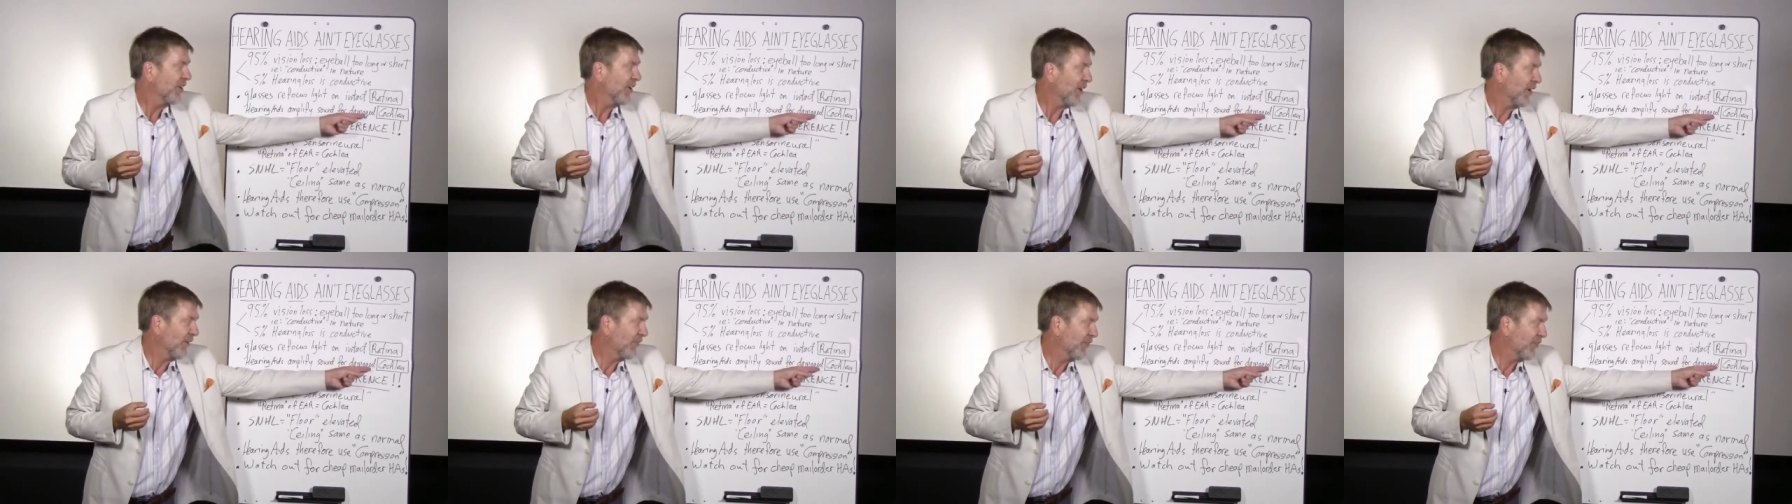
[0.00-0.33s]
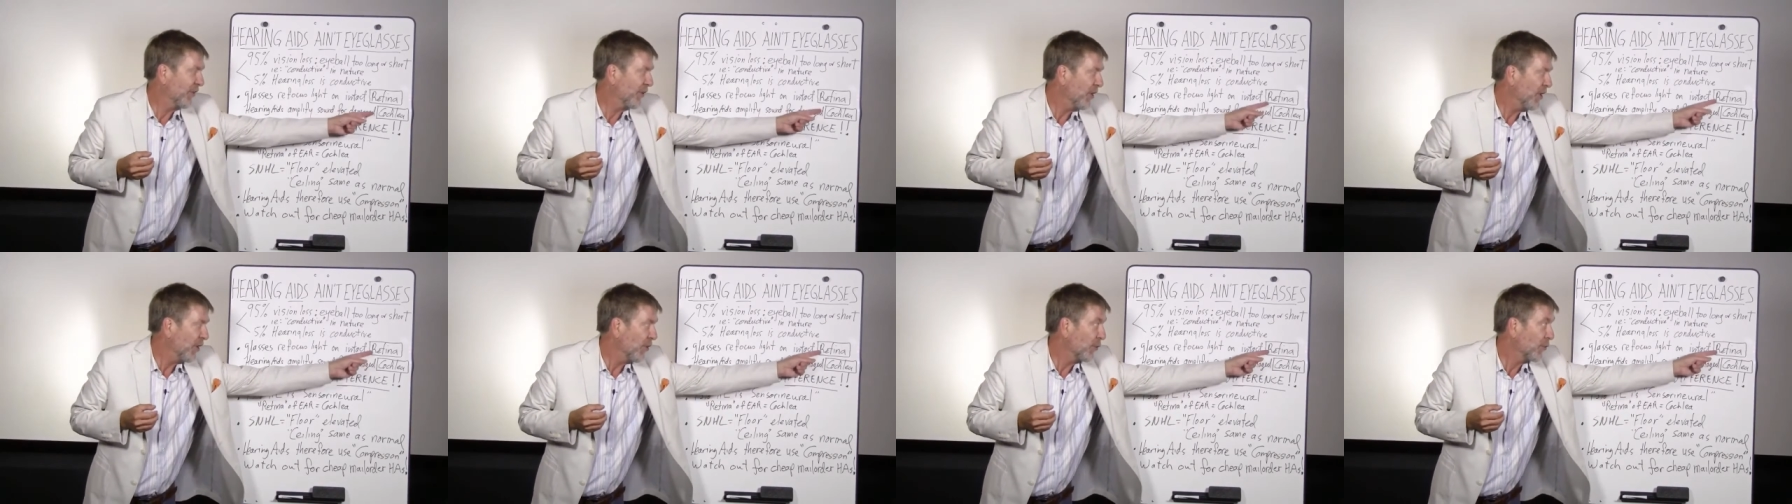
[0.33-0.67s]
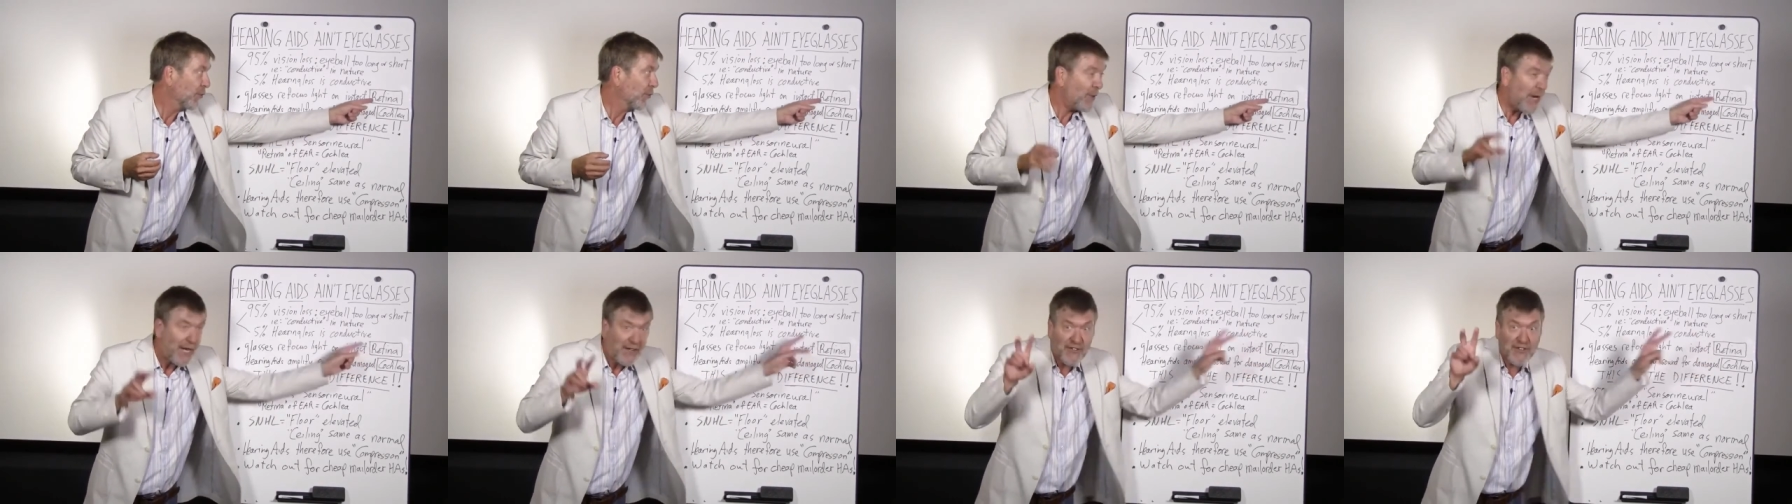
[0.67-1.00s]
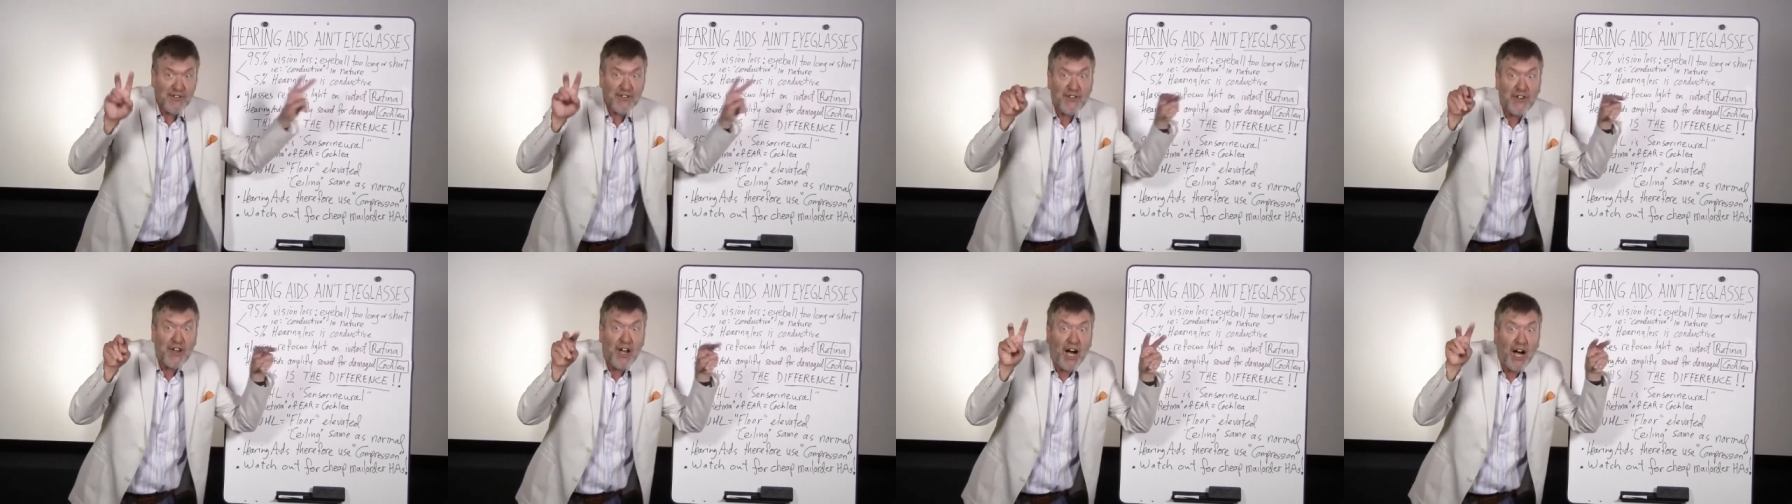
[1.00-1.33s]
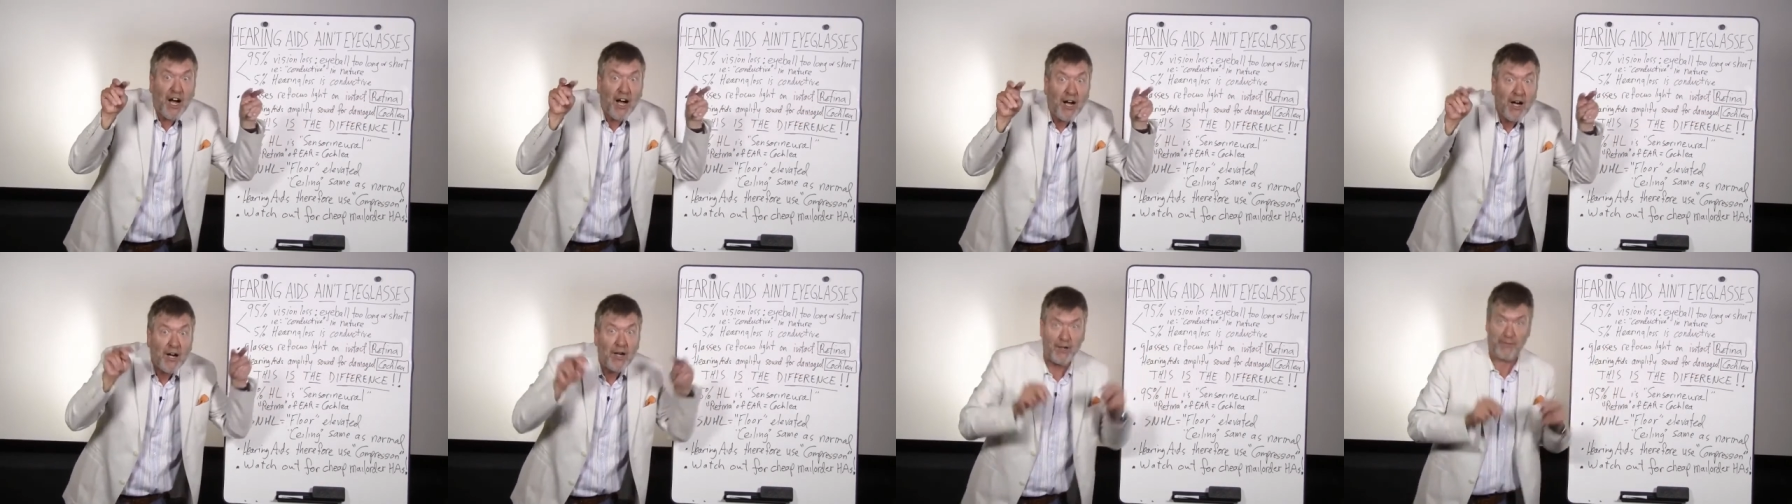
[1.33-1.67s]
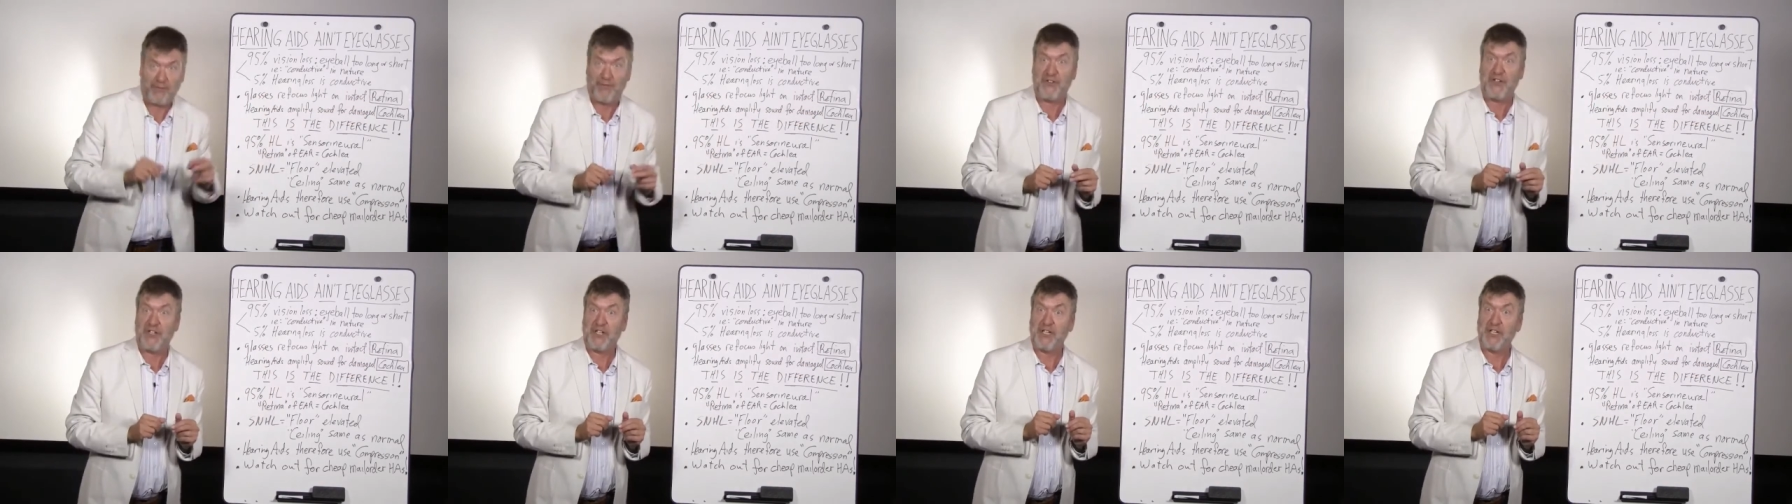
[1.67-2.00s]
of the retina
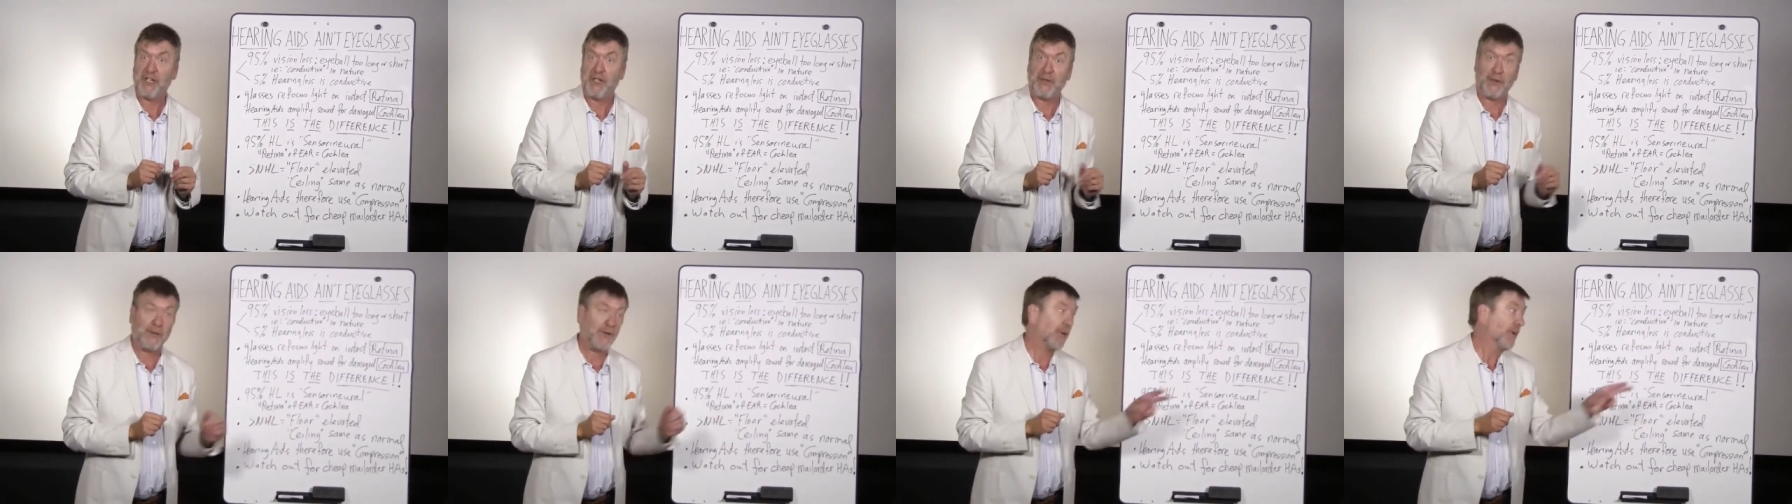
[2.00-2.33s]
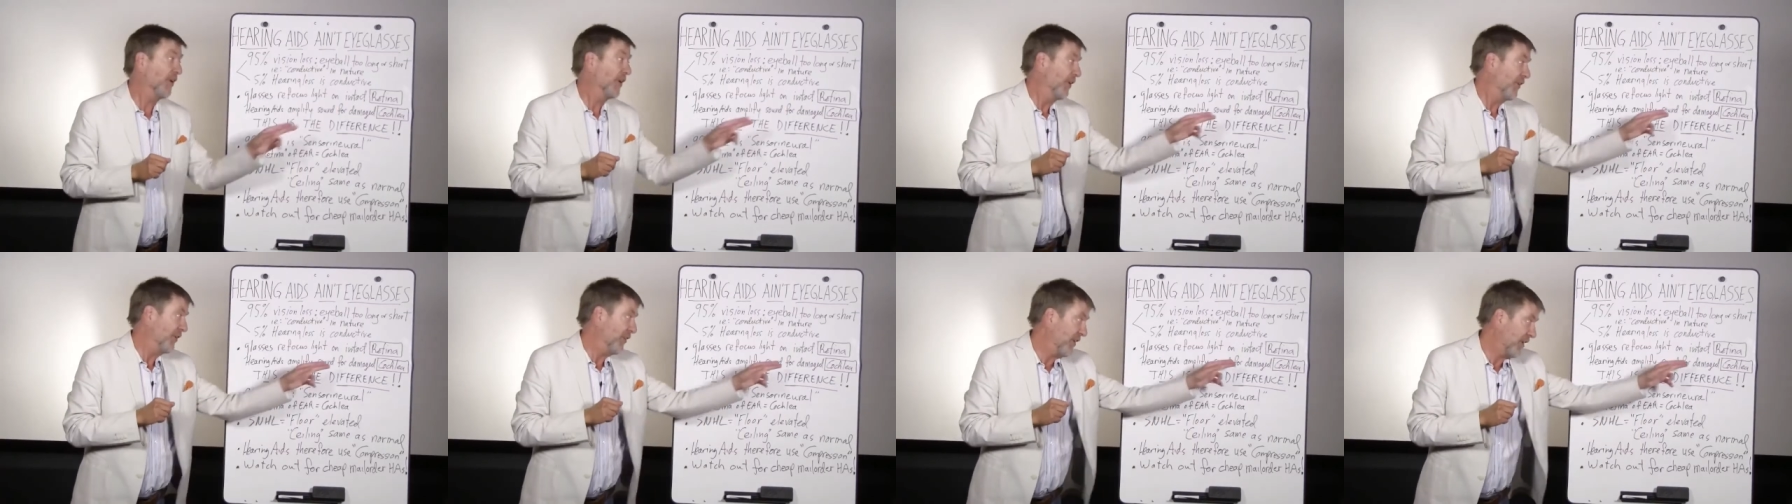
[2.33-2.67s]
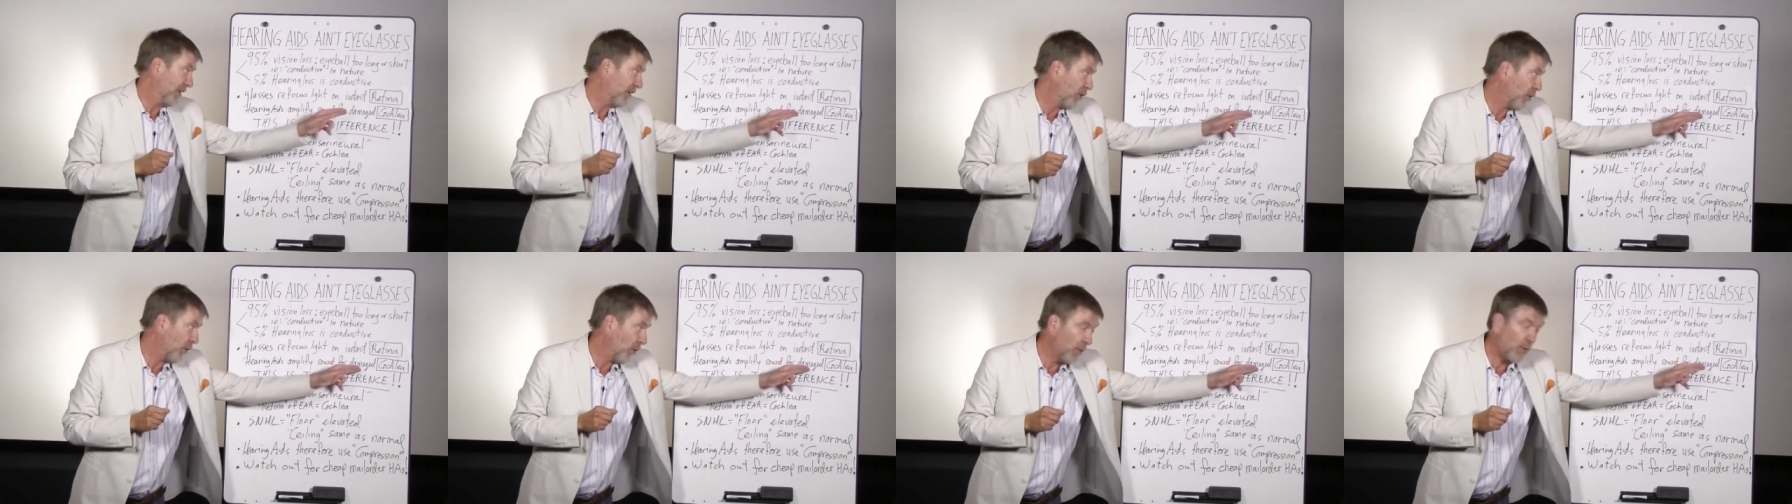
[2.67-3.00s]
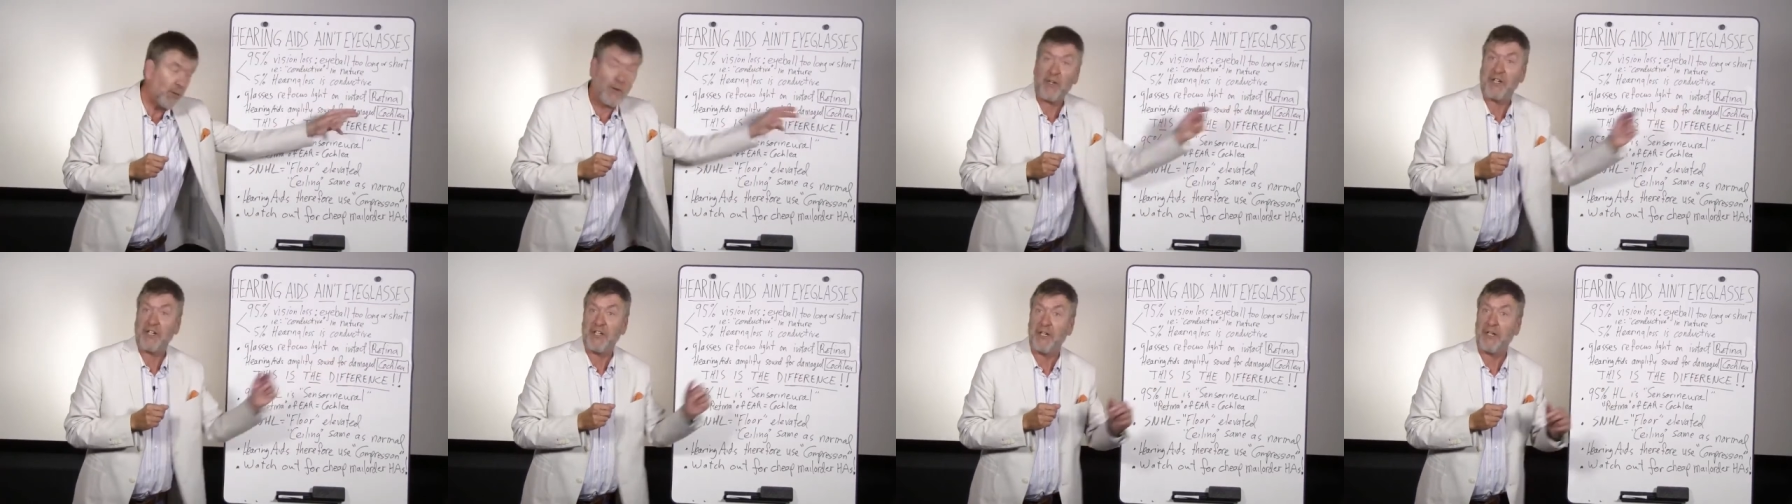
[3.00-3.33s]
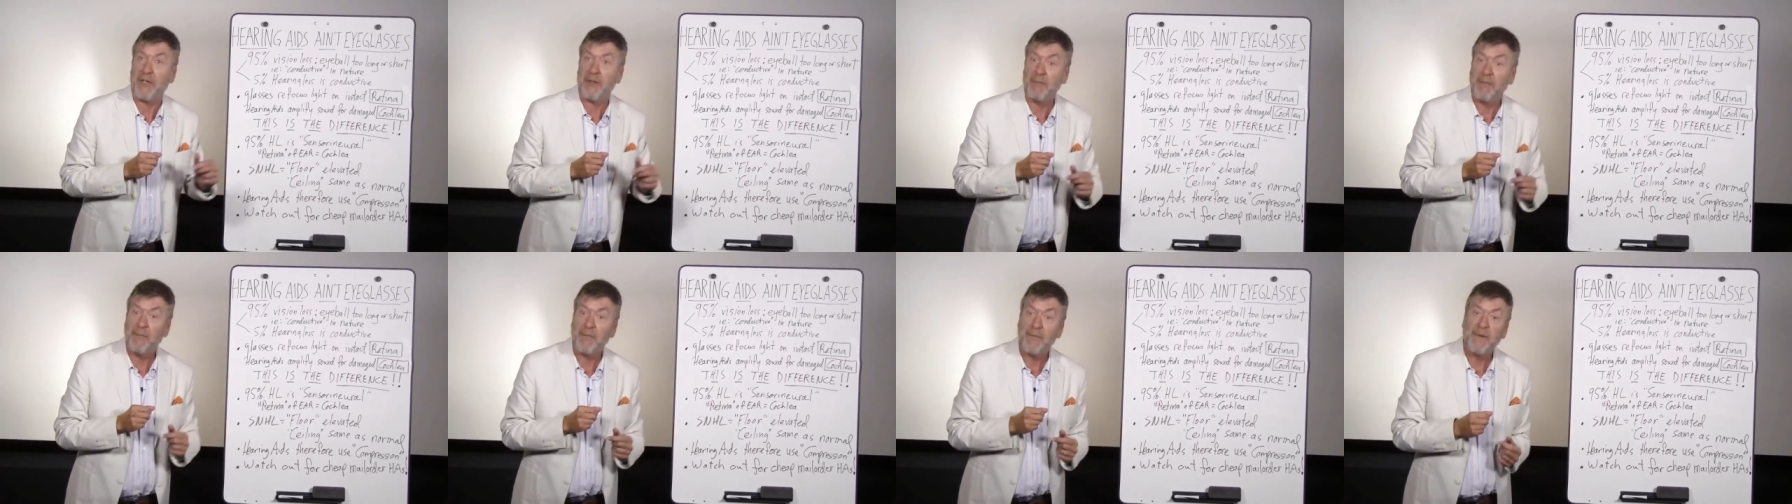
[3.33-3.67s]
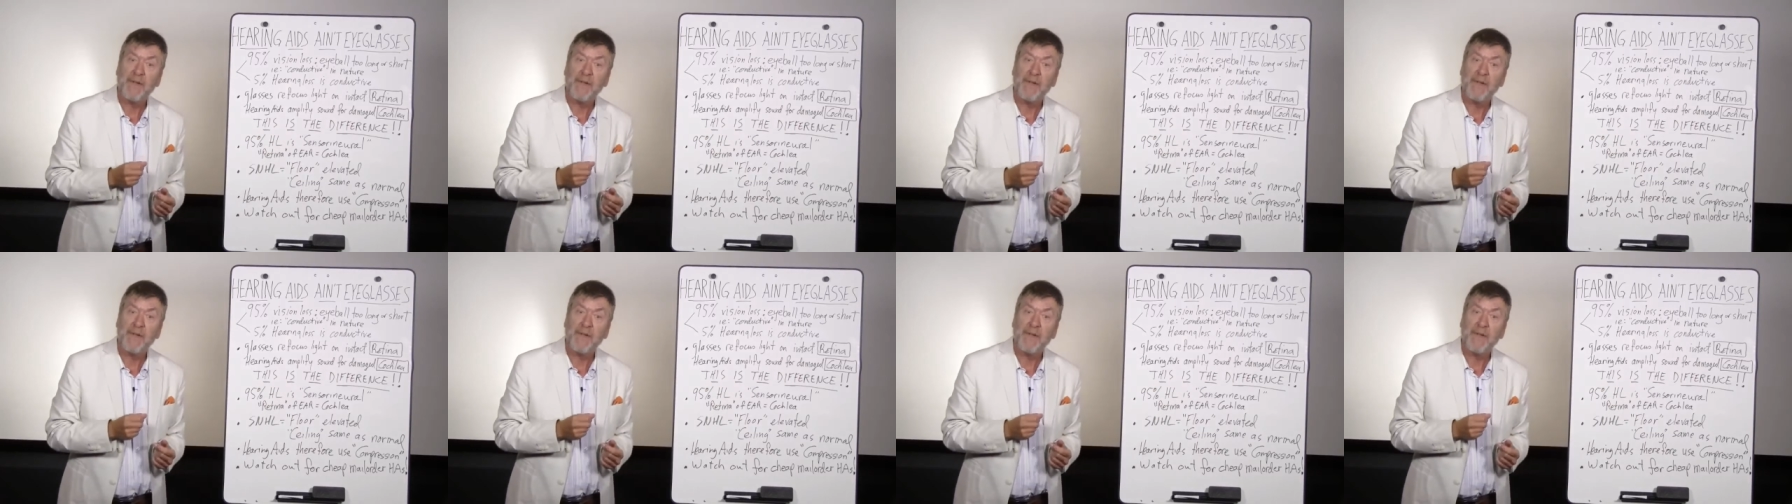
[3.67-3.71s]
of the ear, the cochlea.